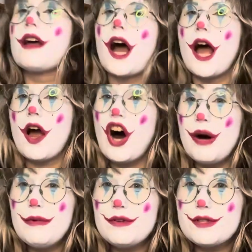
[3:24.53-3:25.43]
I
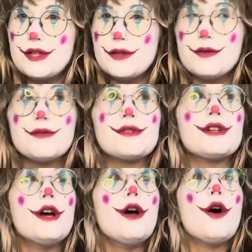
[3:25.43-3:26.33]
almost used
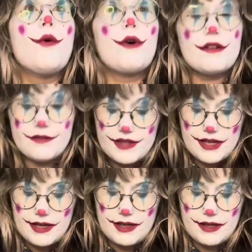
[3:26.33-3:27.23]
one of
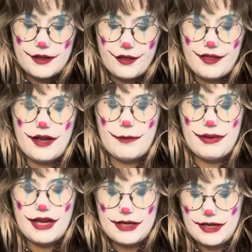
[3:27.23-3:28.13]
the thick
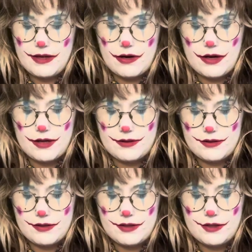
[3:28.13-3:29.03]
pink
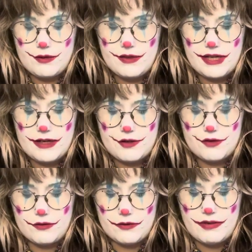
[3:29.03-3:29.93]
yarns to do the
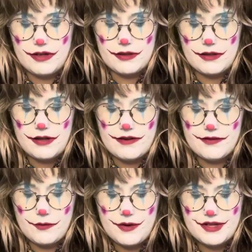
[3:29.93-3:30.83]
initial balaclava
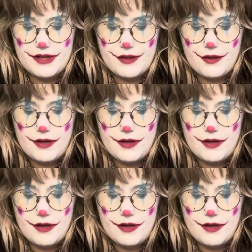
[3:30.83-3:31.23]
with,